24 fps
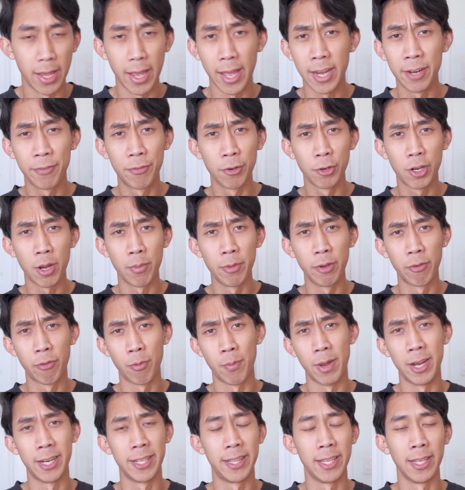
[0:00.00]
And if you're coming
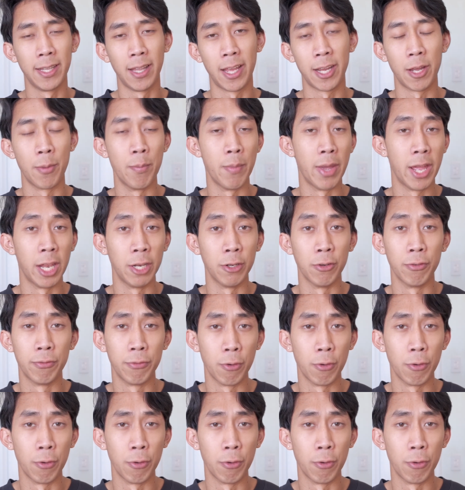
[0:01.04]
from anything like a manual